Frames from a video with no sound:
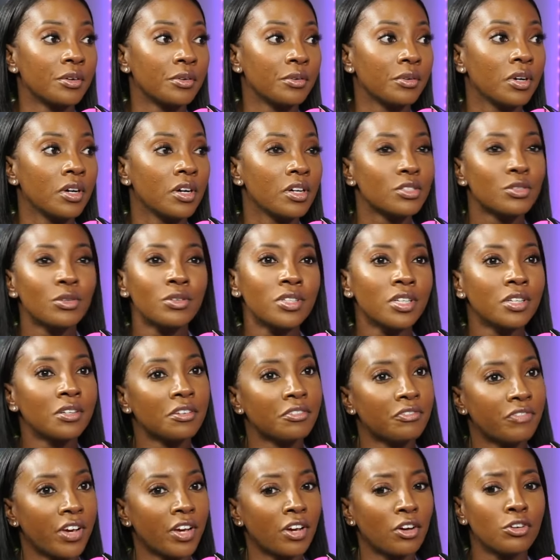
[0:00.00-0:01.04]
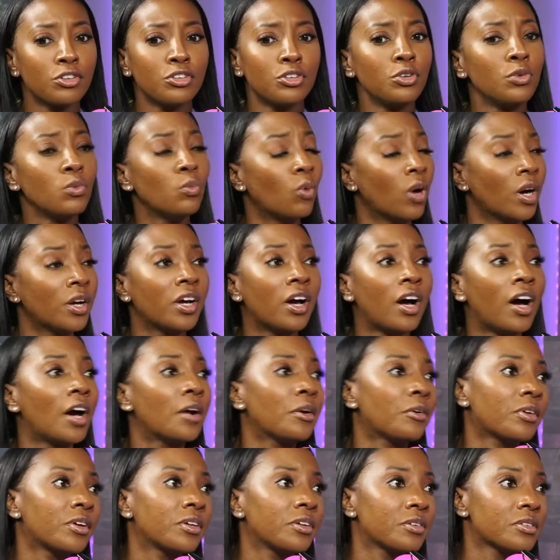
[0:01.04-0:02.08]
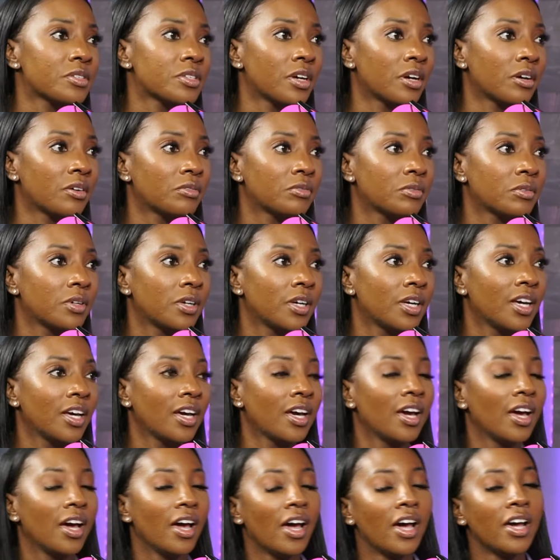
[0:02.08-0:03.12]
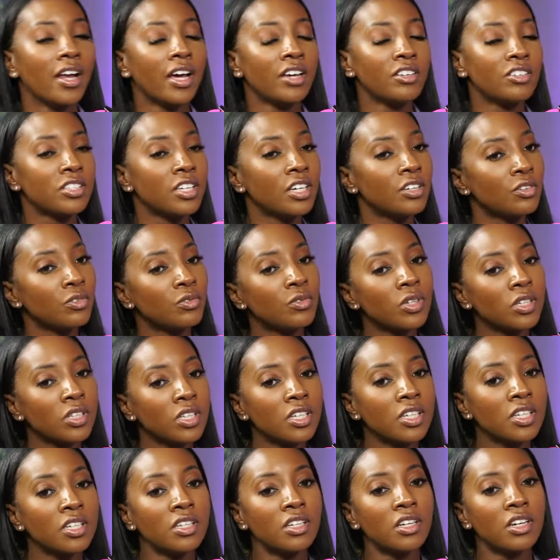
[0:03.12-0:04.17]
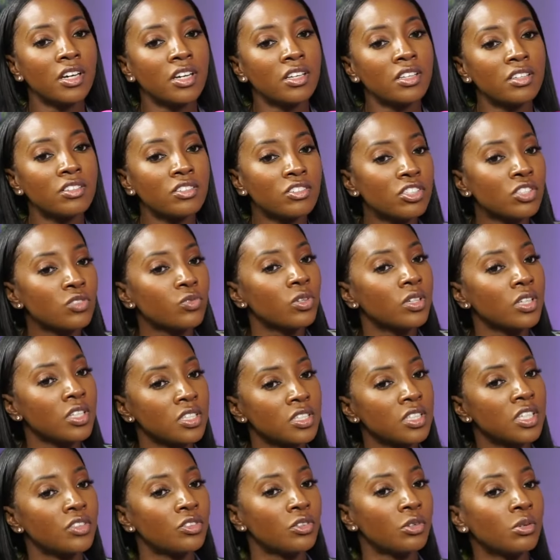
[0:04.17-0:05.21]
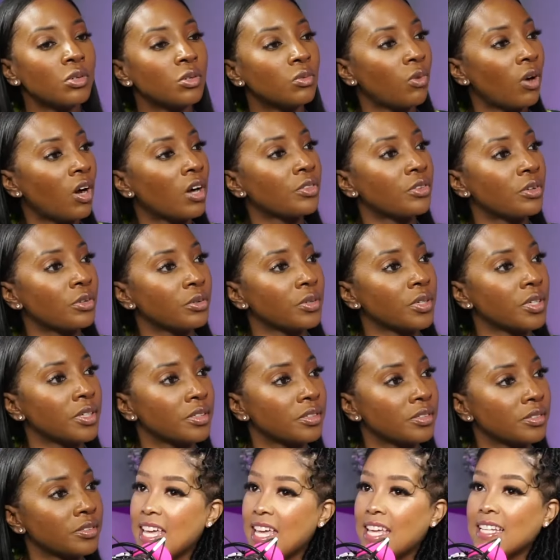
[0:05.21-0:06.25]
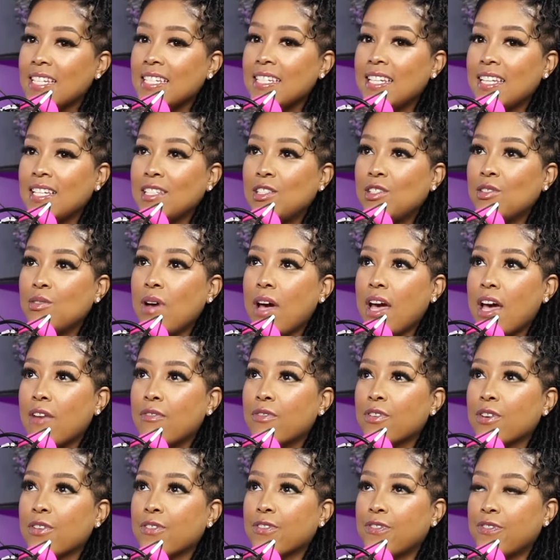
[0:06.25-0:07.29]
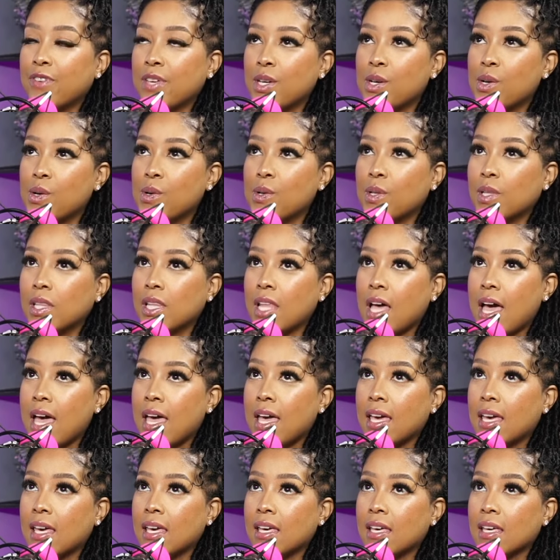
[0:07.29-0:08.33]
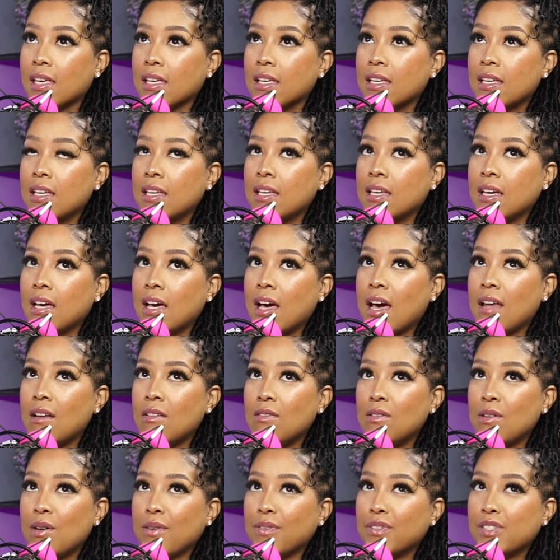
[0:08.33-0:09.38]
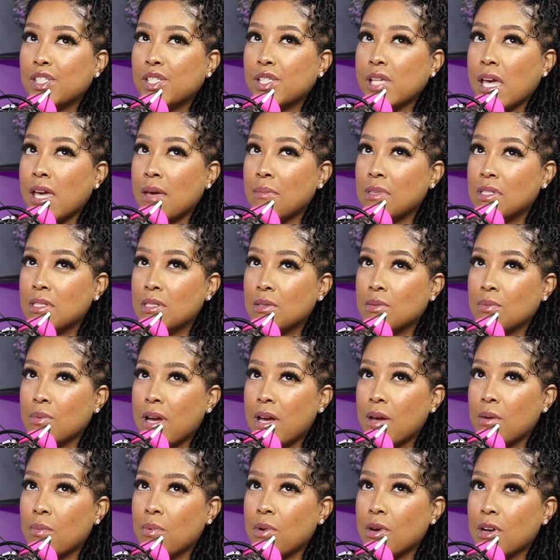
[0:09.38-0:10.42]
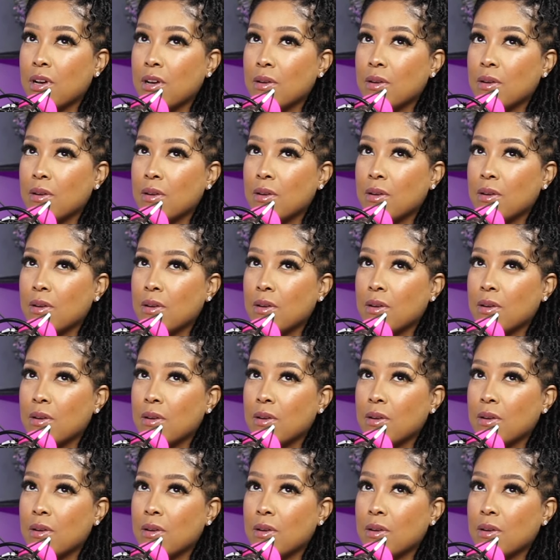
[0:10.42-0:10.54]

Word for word: Mm-hmm. So it didn't fail. You wanted honoring yourself. Mm-hmm. And I just had to really, just really sit through and walk through it. Did you ever feel like I don't know if shame is the right word.